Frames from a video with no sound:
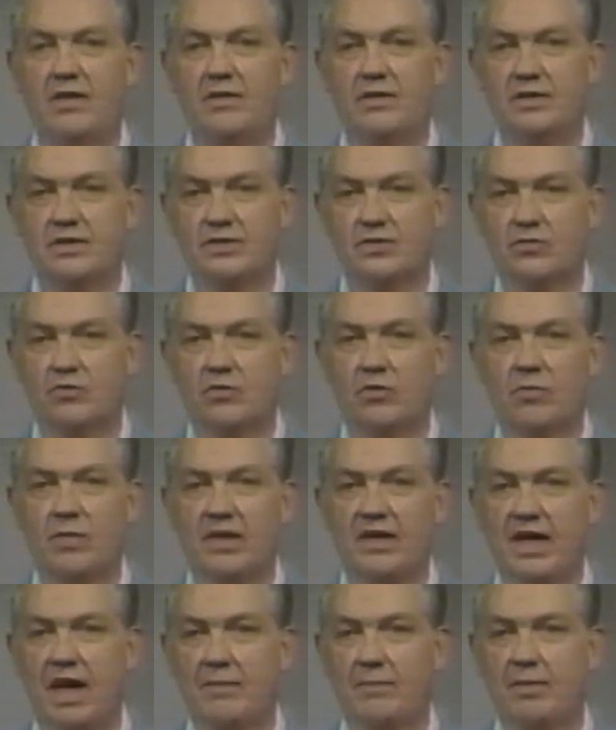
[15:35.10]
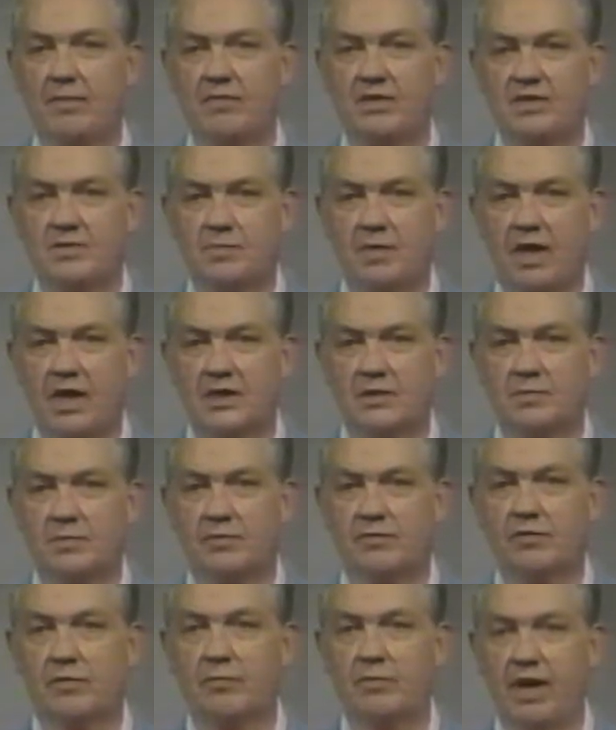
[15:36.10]
the school may not be responsible
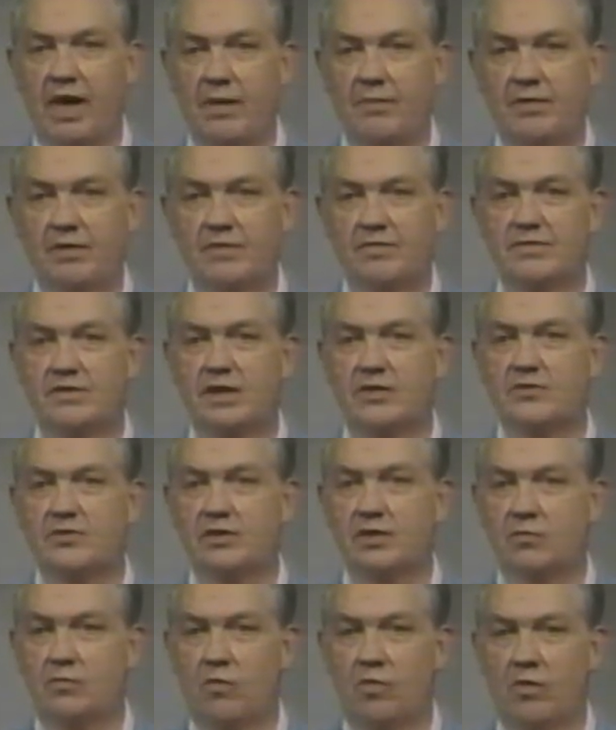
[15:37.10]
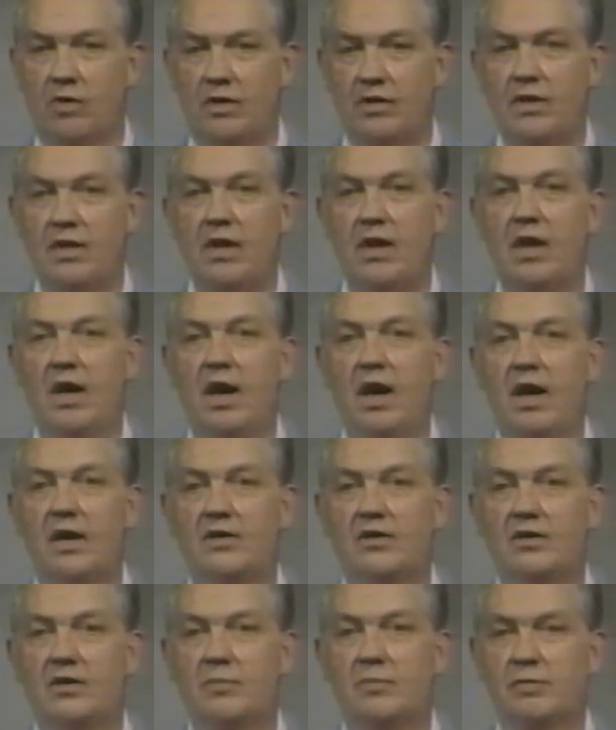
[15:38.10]
for payment of such an award
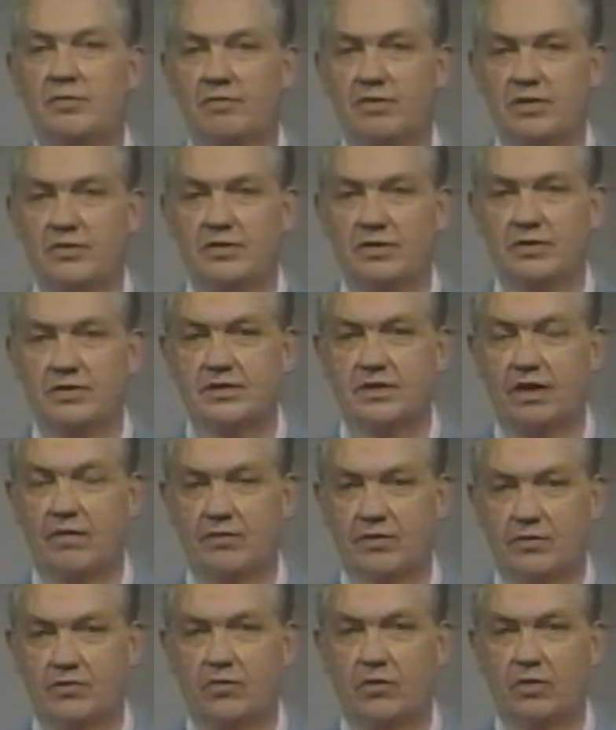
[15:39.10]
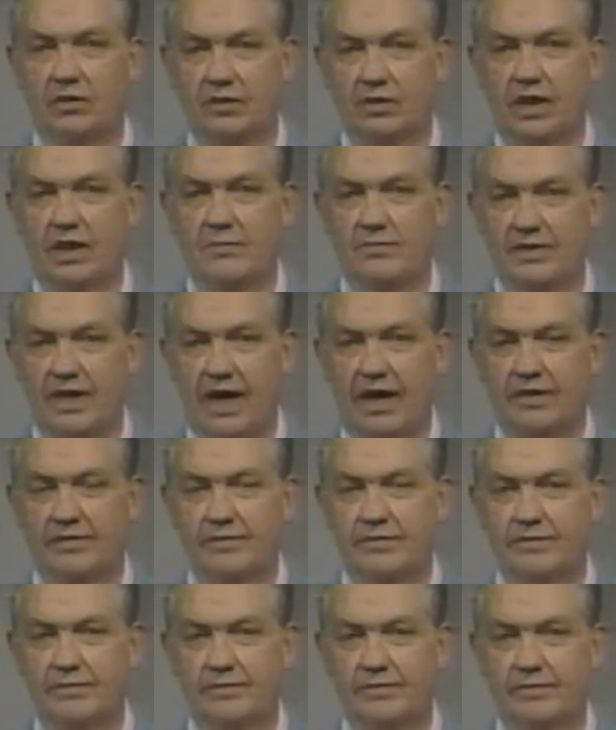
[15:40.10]
under the provisions of a Tort Claims Act.